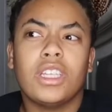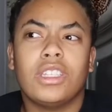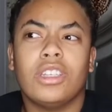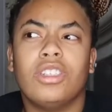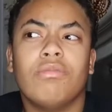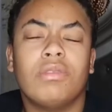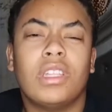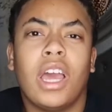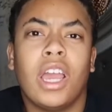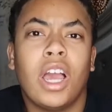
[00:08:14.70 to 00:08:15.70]
So she was
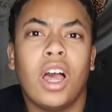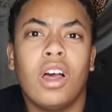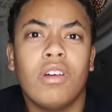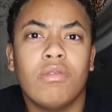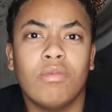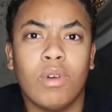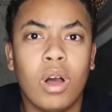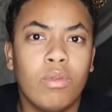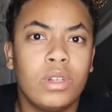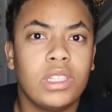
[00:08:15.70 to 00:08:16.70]
like, oh,
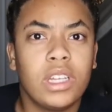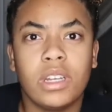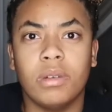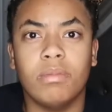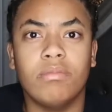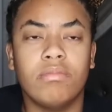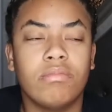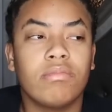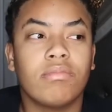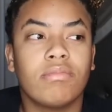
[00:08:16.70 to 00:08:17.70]
what's up?
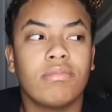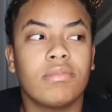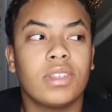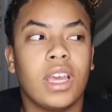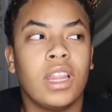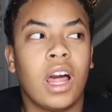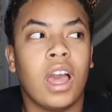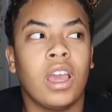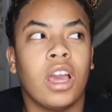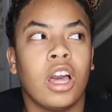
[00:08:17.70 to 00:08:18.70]
He
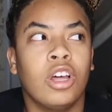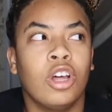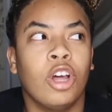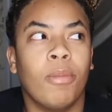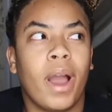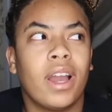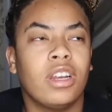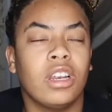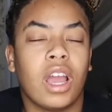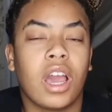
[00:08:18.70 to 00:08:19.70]
like, I
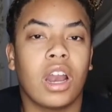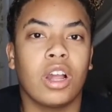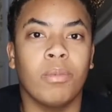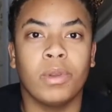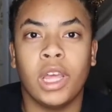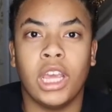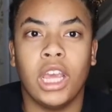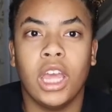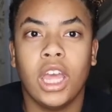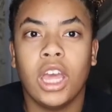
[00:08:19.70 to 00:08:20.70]
got a complaint.
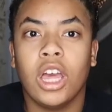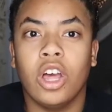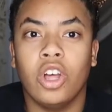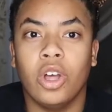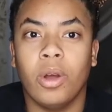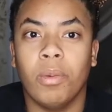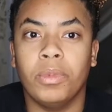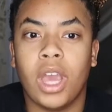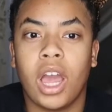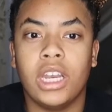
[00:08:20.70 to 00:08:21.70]

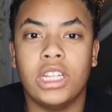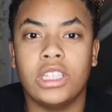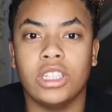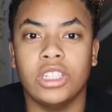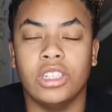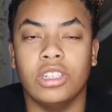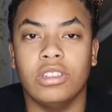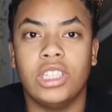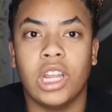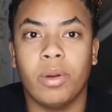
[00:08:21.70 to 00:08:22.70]
Y'all need to
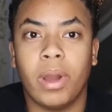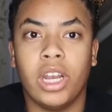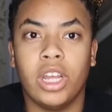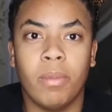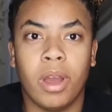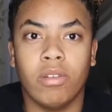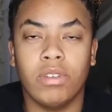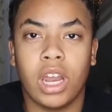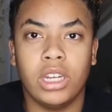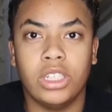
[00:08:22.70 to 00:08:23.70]
tell everybody to come out.
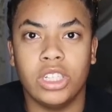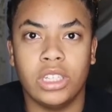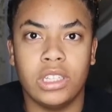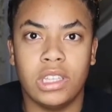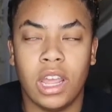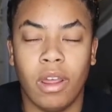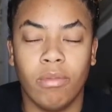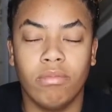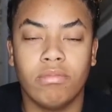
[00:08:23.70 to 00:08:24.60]
Y'all need to shut this down.